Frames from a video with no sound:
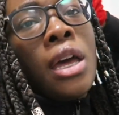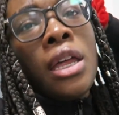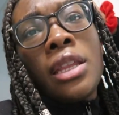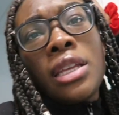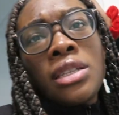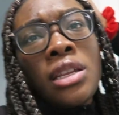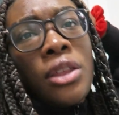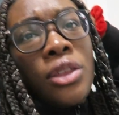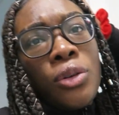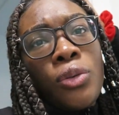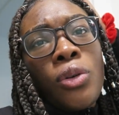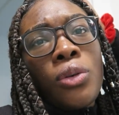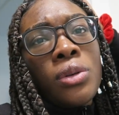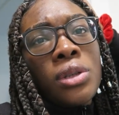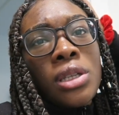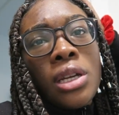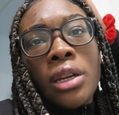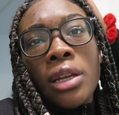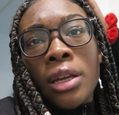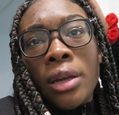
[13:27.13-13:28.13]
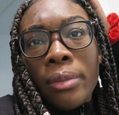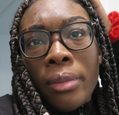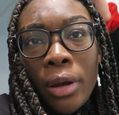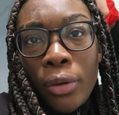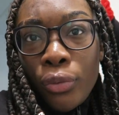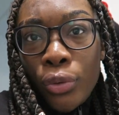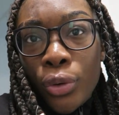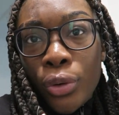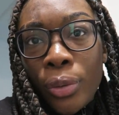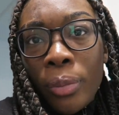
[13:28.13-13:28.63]
There's nothing wrong with studying in my
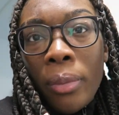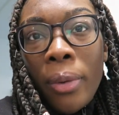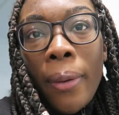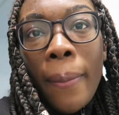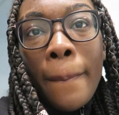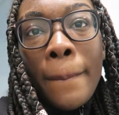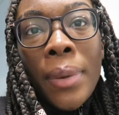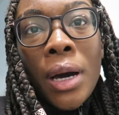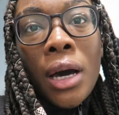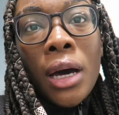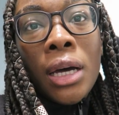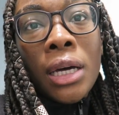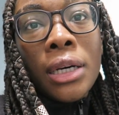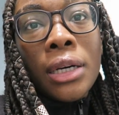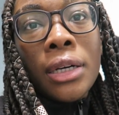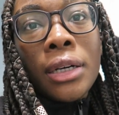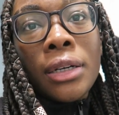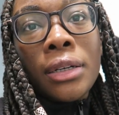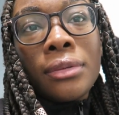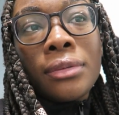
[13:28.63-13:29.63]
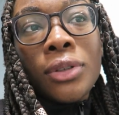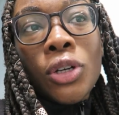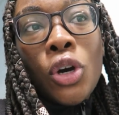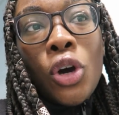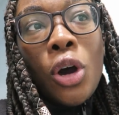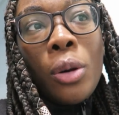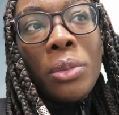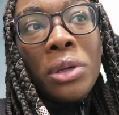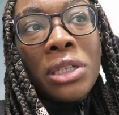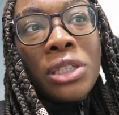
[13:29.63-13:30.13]
room, but
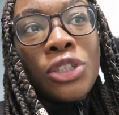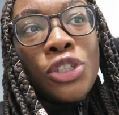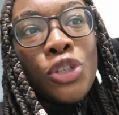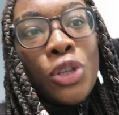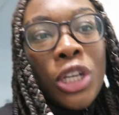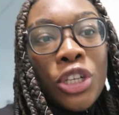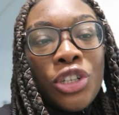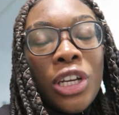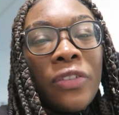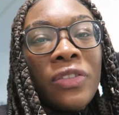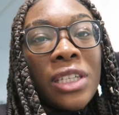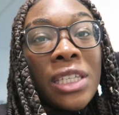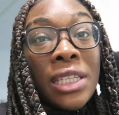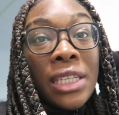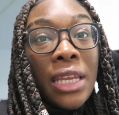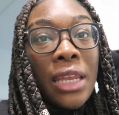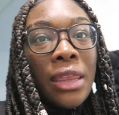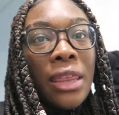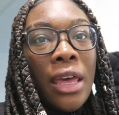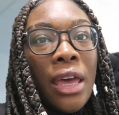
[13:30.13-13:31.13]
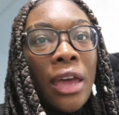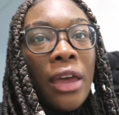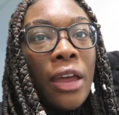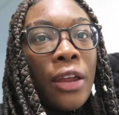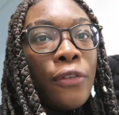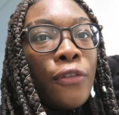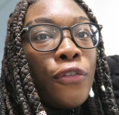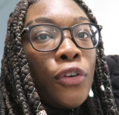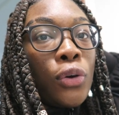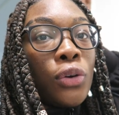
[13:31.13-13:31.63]
Commons, you literally have to sit there
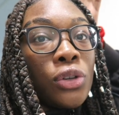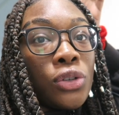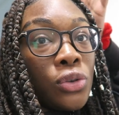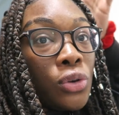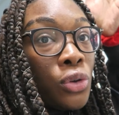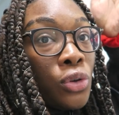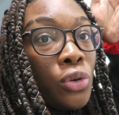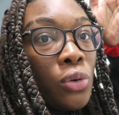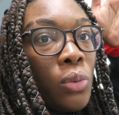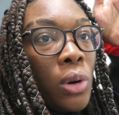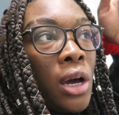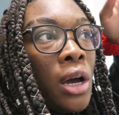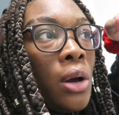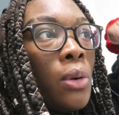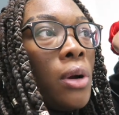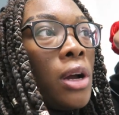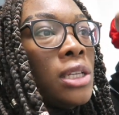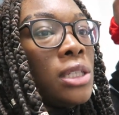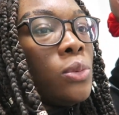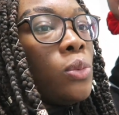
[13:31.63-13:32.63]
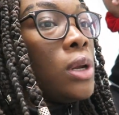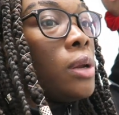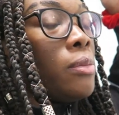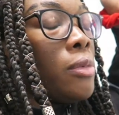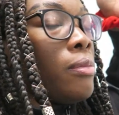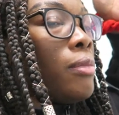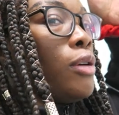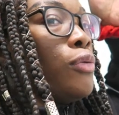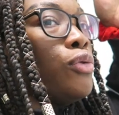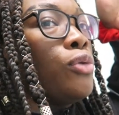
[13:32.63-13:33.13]
and focus on your work. Whereas when I'm
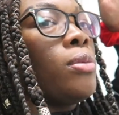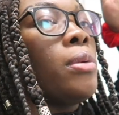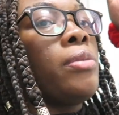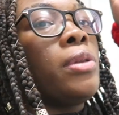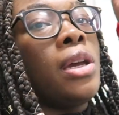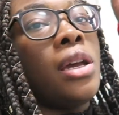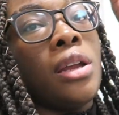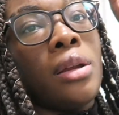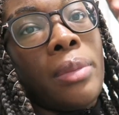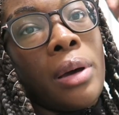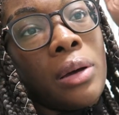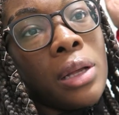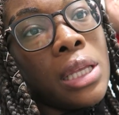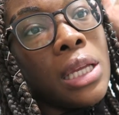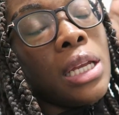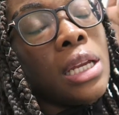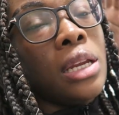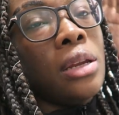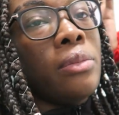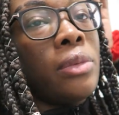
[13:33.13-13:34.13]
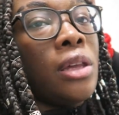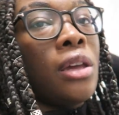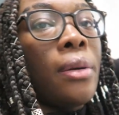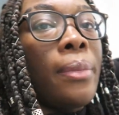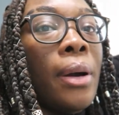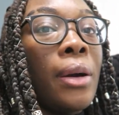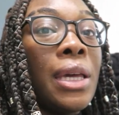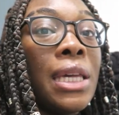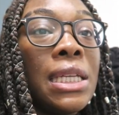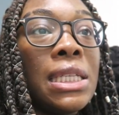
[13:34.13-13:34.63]
in my room, I'm thinking about cleaning, I'm thinking
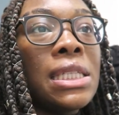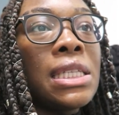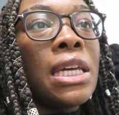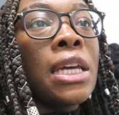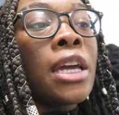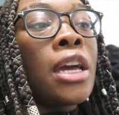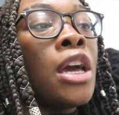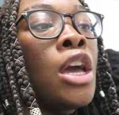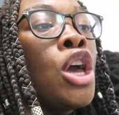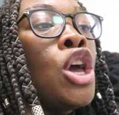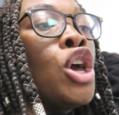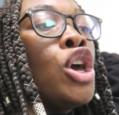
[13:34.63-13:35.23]
about eating.